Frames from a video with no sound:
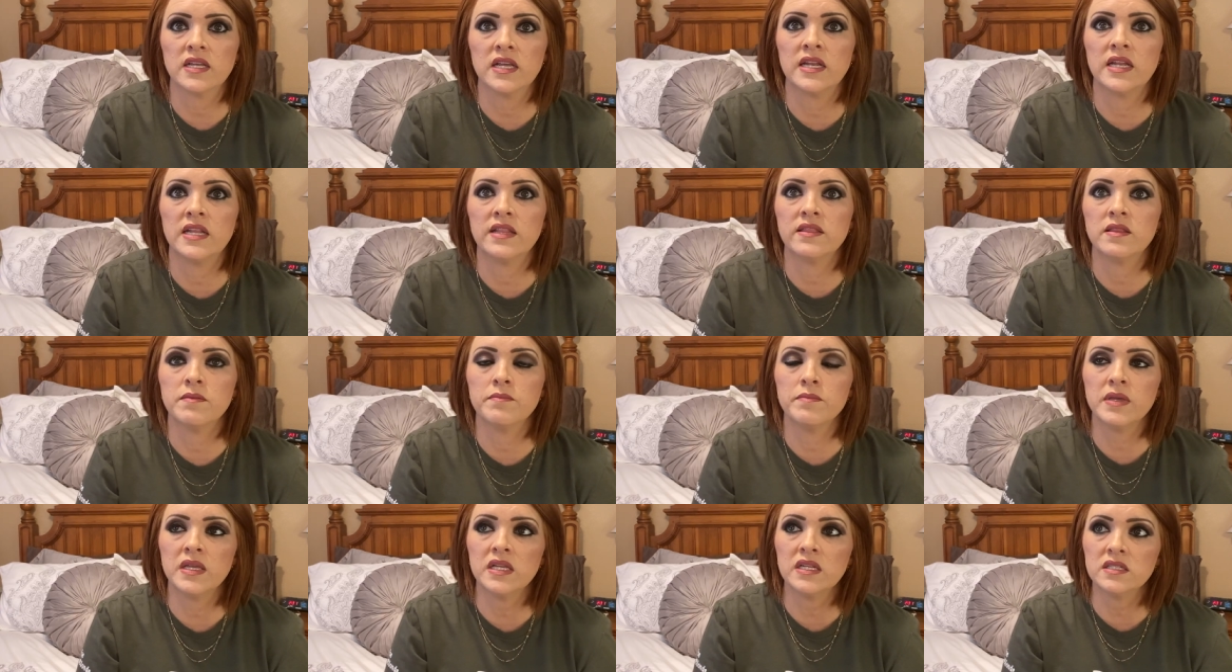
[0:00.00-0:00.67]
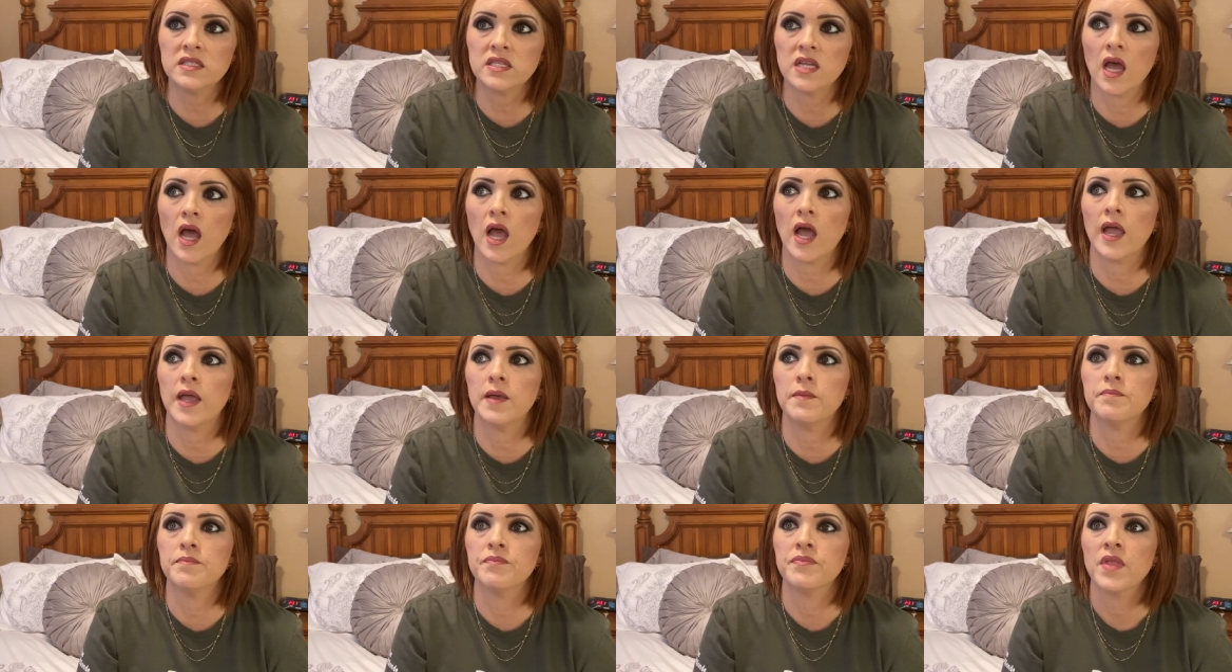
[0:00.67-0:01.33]
And in the
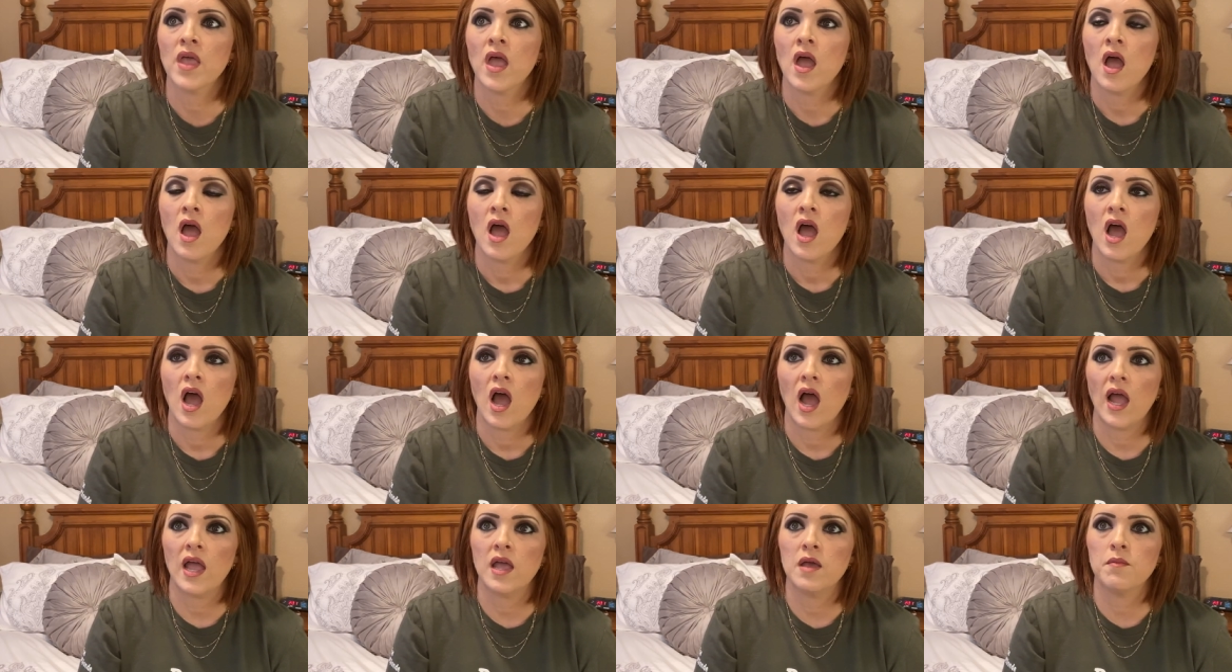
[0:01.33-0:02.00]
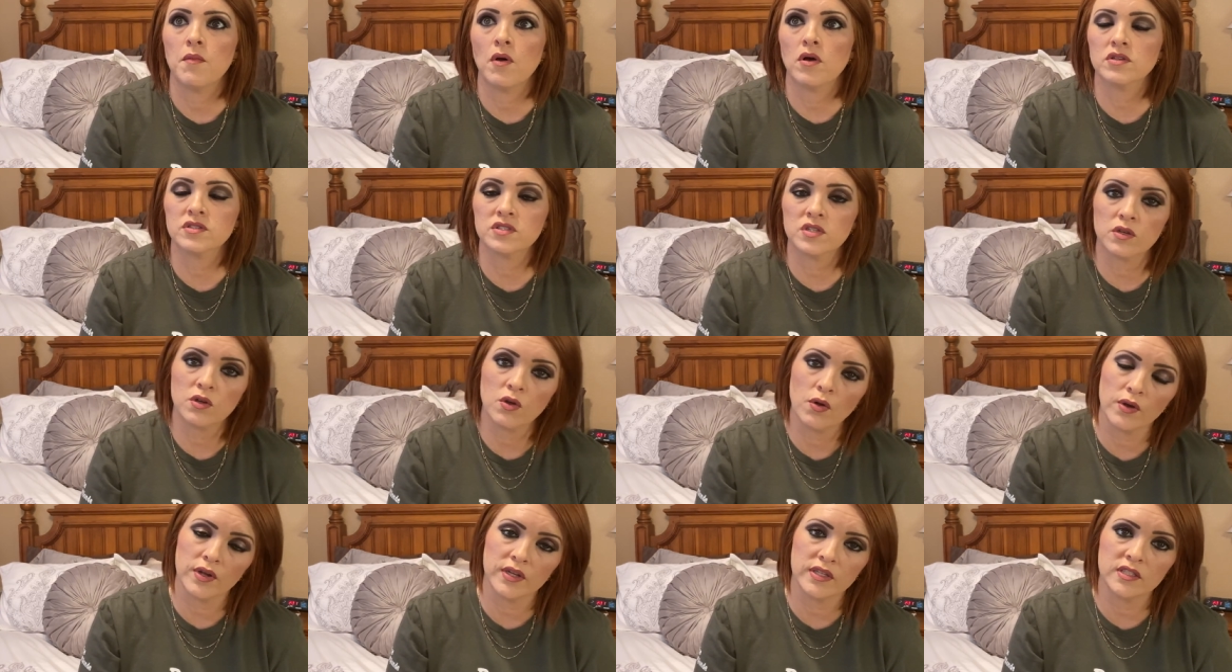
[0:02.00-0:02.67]
meantime, I am also
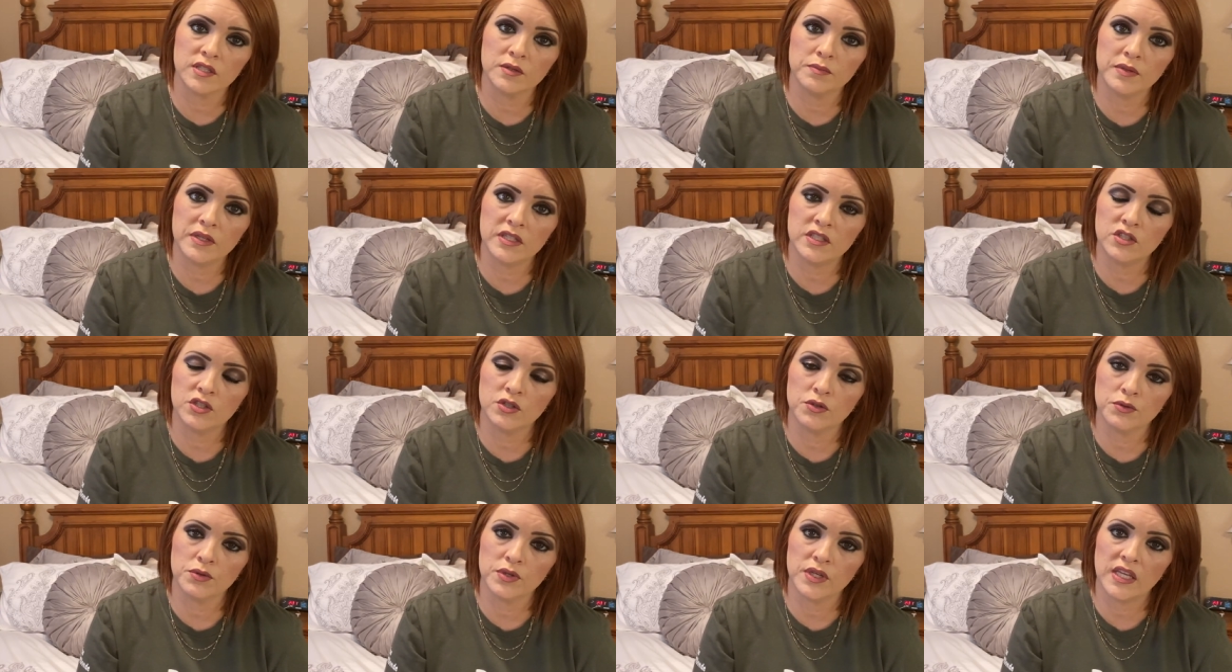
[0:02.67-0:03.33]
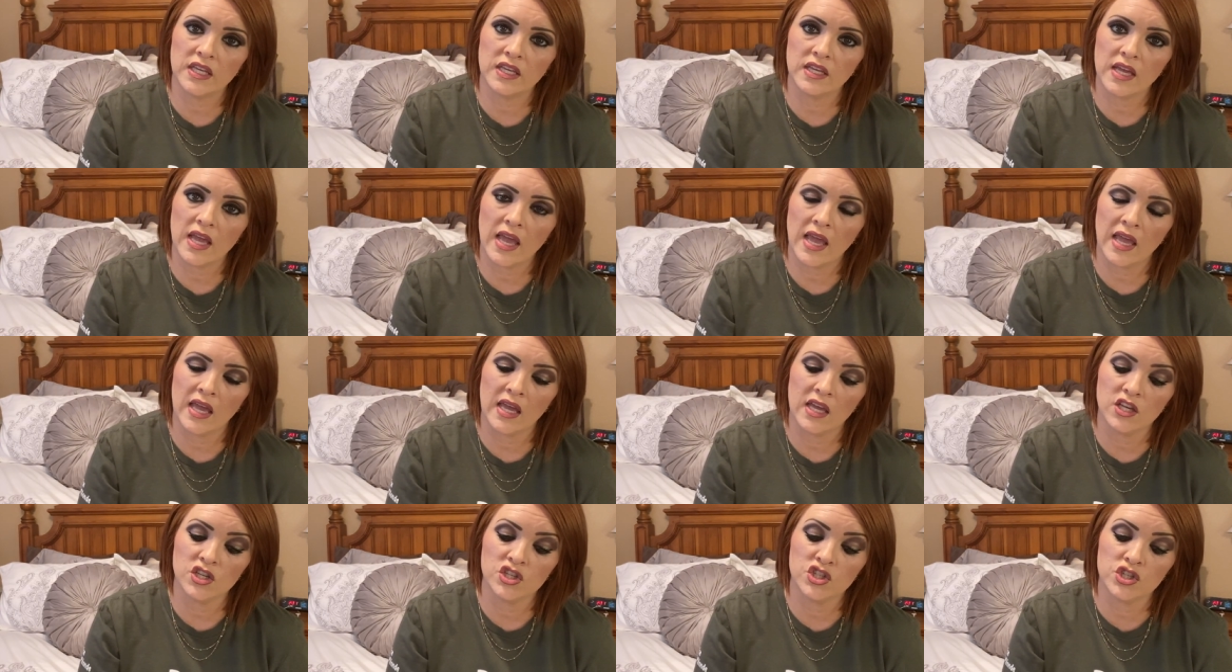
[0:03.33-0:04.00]
going to be doing
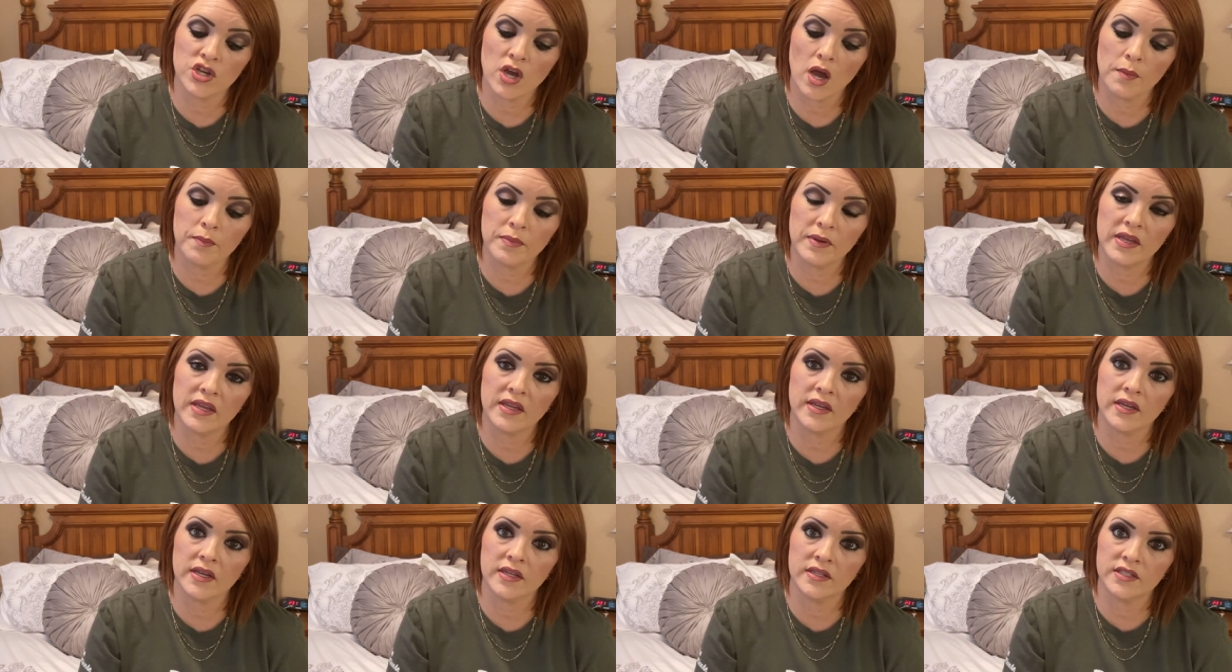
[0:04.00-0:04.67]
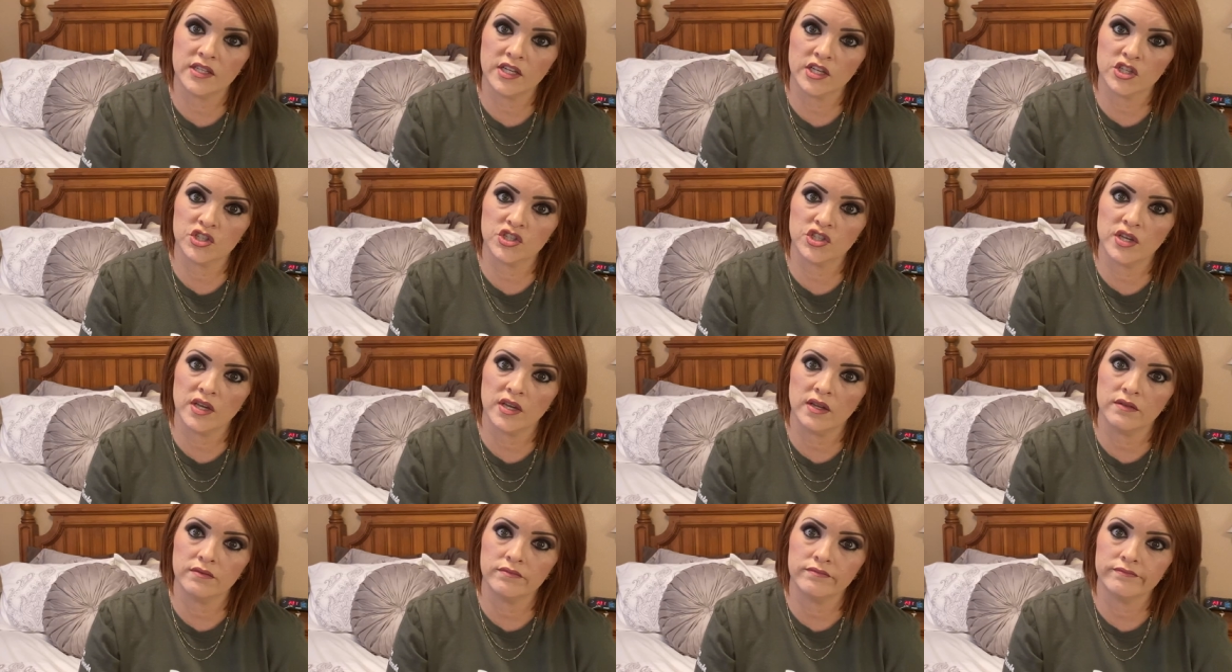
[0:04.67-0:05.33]
a shopping
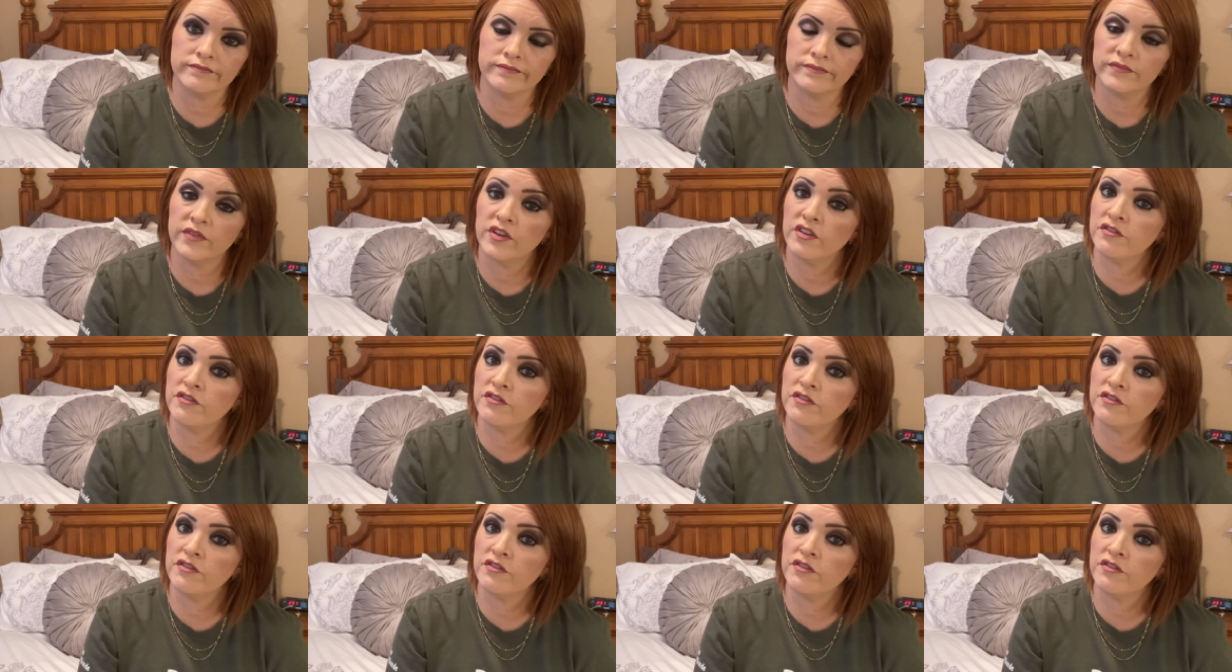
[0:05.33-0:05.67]
addiction